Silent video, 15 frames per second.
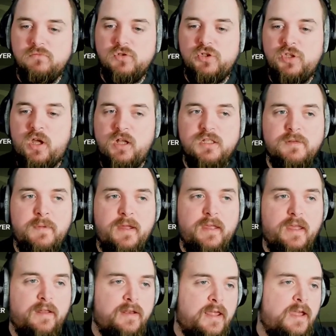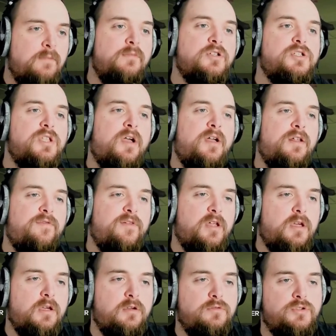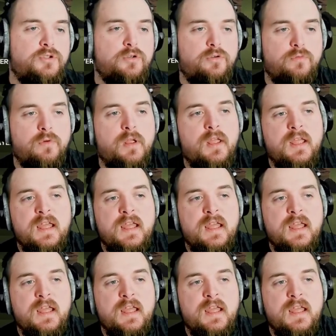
Starting to make our name. We started off at a Q school